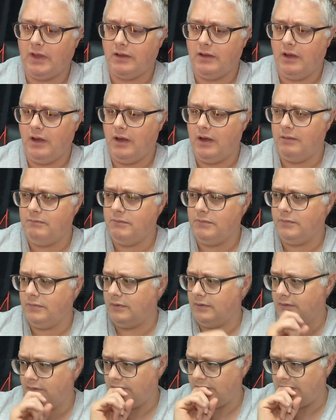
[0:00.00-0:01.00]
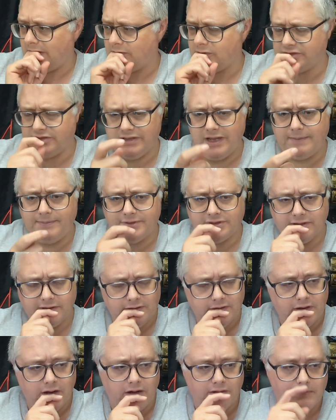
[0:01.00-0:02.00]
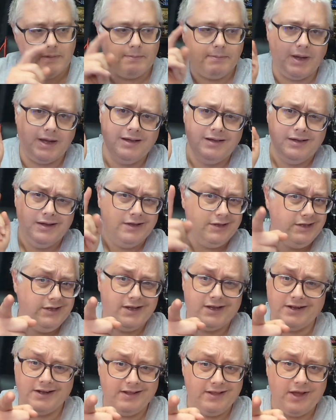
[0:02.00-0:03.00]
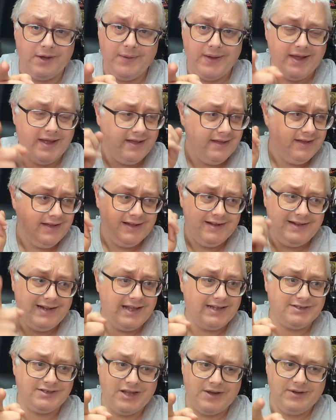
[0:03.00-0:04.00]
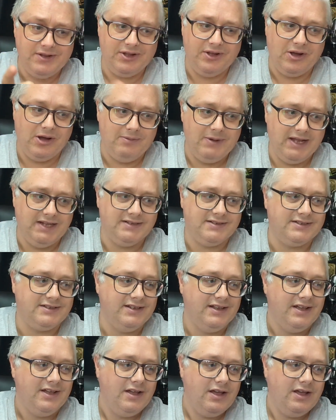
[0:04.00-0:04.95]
There was an episode, I can't remember, you're going to know it, let us know in the comments,